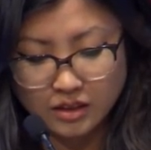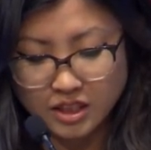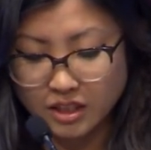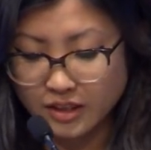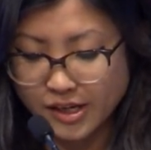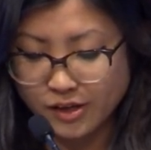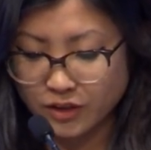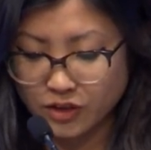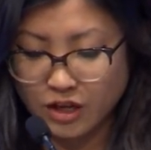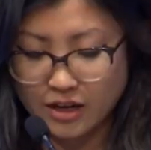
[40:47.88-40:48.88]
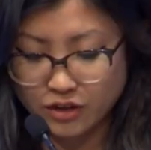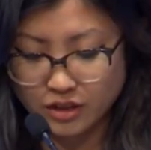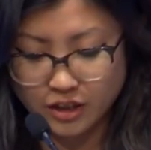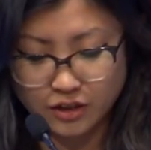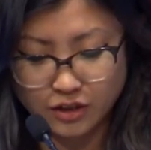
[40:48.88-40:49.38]
Deer arrows are
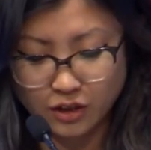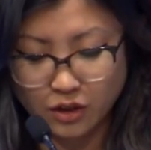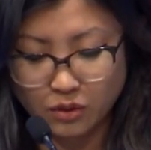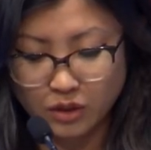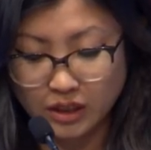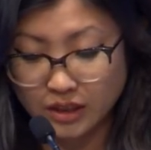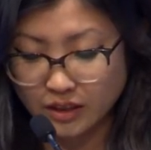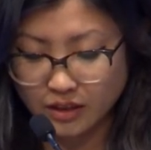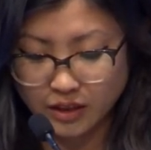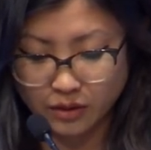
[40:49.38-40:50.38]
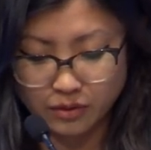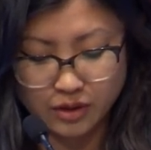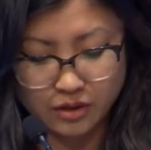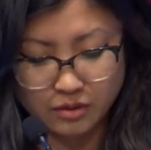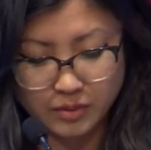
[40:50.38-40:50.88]
engineered to go cleanly
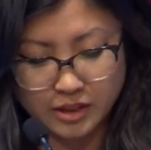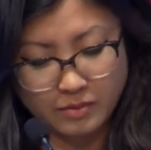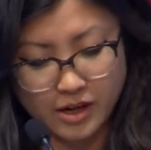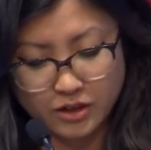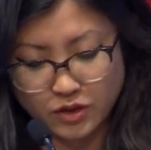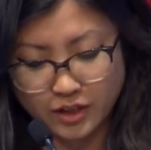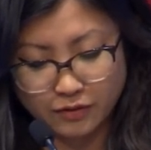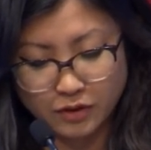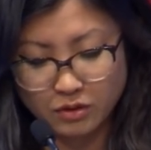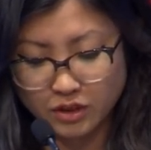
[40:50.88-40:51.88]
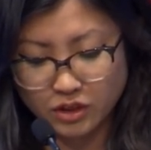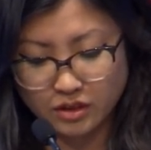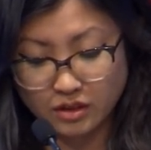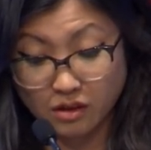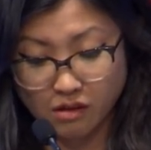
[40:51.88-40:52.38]
through, but to penetrate a few
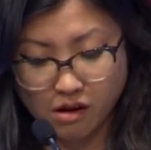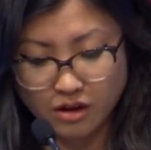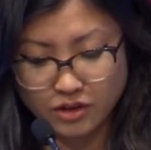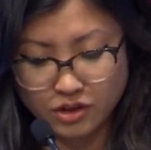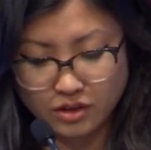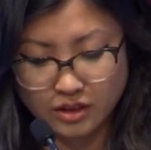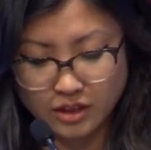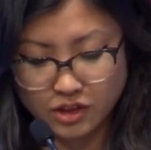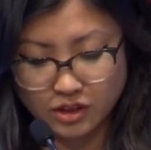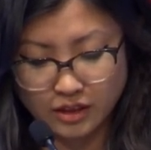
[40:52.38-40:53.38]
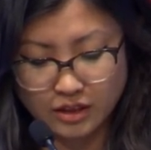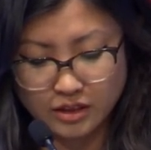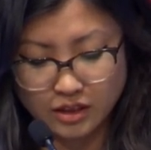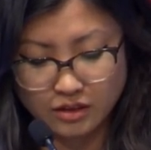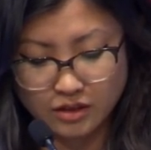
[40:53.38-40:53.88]
inches and lodge. Initially, the
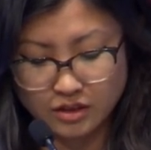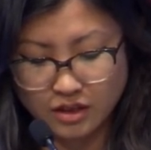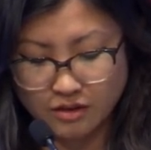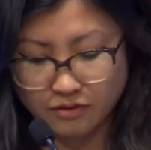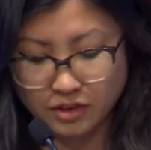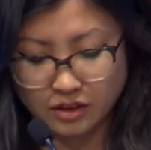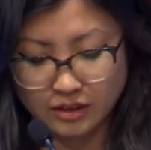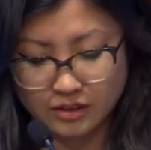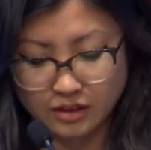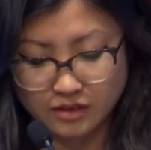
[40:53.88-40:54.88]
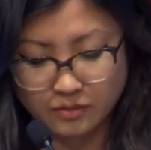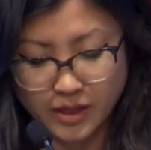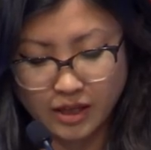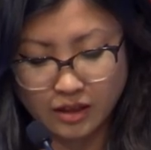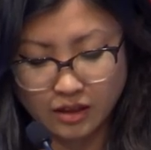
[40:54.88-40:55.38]
deer does not feel excessive
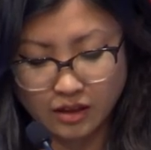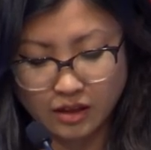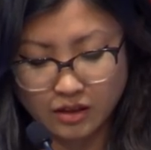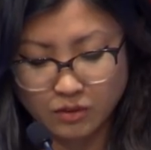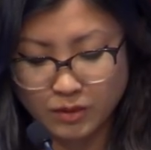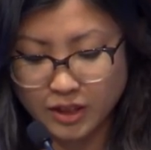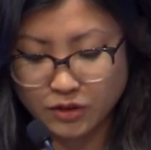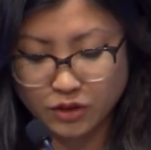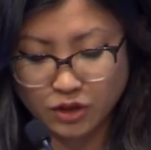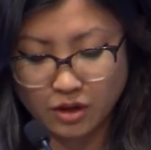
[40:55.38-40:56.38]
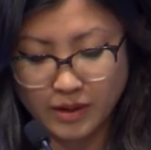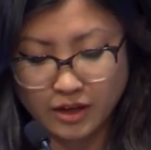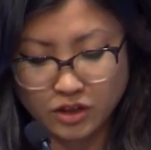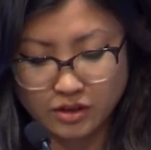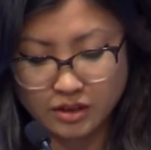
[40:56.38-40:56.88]
pain, then the razor sharp
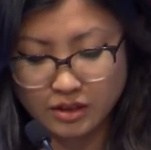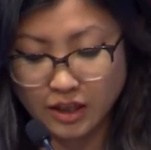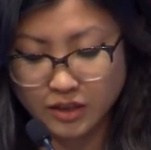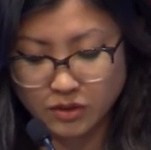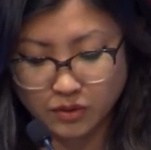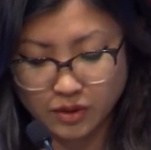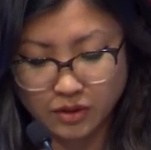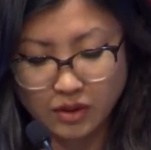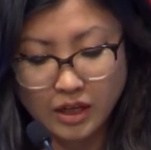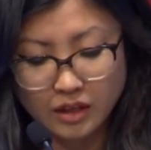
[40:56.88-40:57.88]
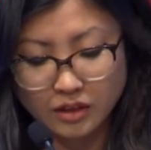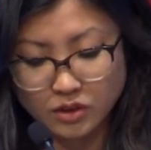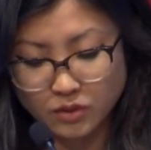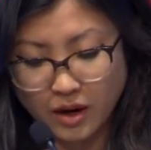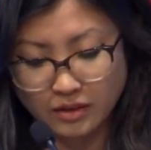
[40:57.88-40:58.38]
edges slice through the
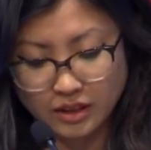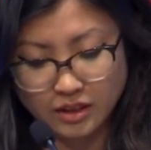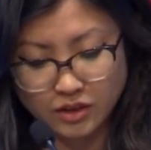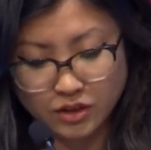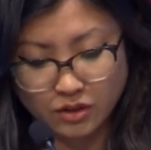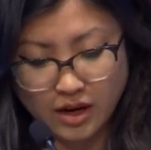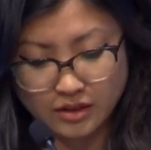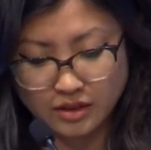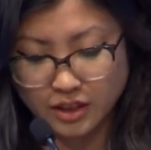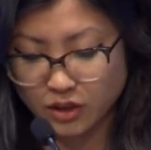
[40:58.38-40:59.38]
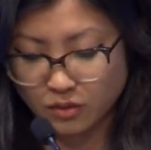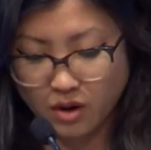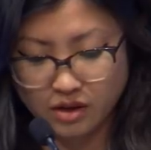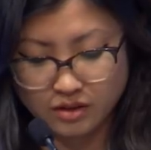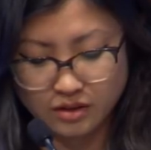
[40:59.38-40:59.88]
surrounding tissue as the deer
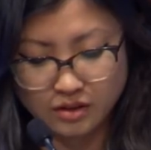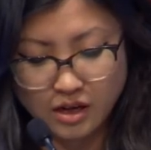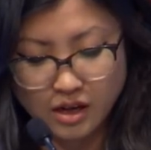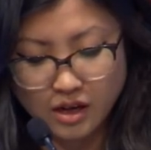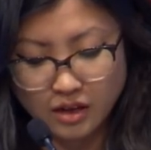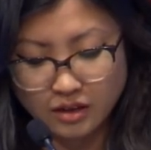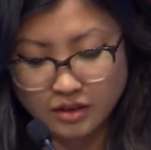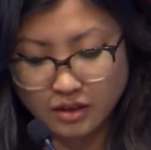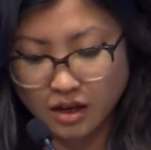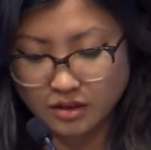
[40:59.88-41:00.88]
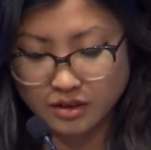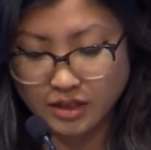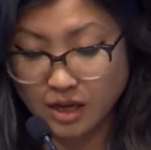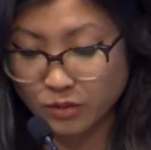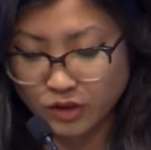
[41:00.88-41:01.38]
runs. This
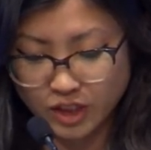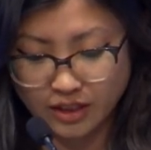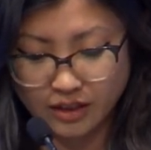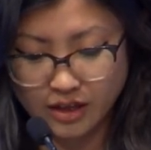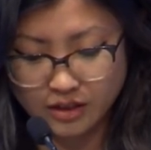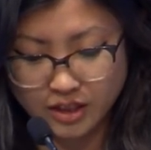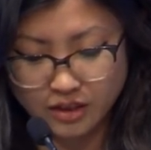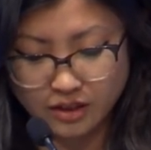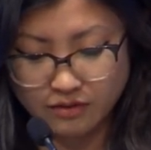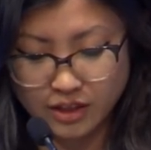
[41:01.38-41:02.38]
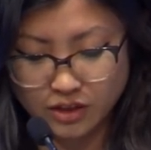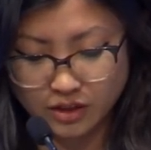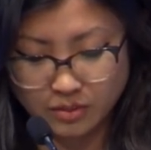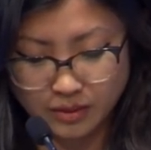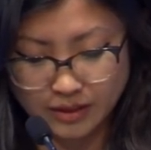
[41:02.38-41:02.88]
causes hemorrhaging, and the deer
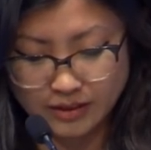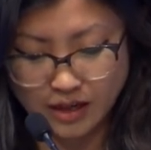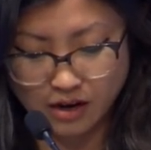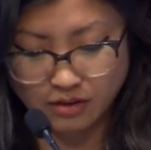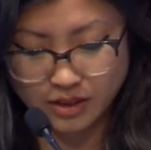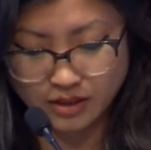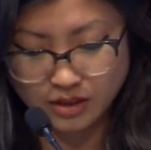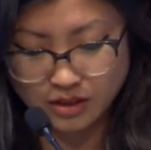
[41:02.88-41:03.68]
eventually bleeds out.